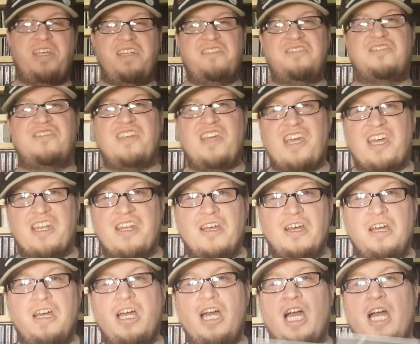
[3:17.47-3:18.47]
being said,
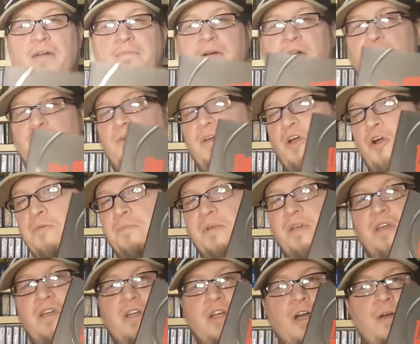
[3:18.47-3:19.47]
how about we
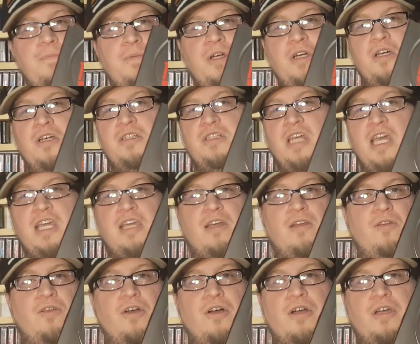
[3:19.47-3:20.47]
open it up, take
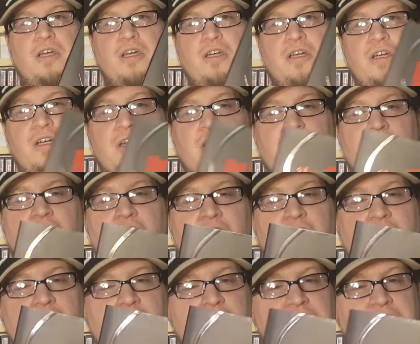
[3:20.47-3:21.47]
a look,
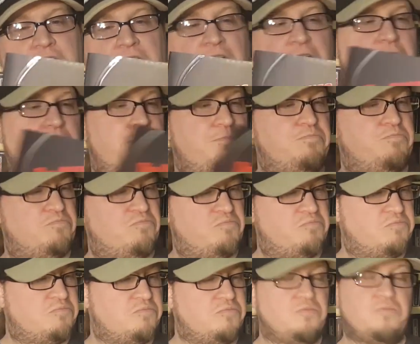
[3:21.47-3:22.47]
and
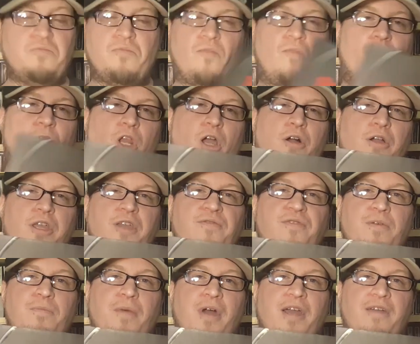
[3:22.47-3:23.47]
I'll
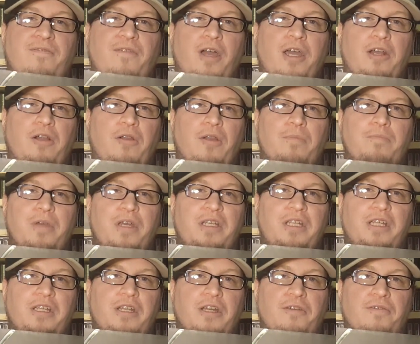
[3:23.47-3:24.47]
give you my final
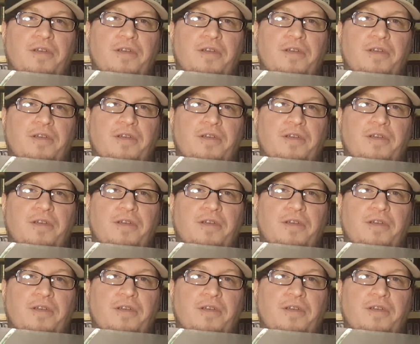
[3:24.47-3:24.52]
opinion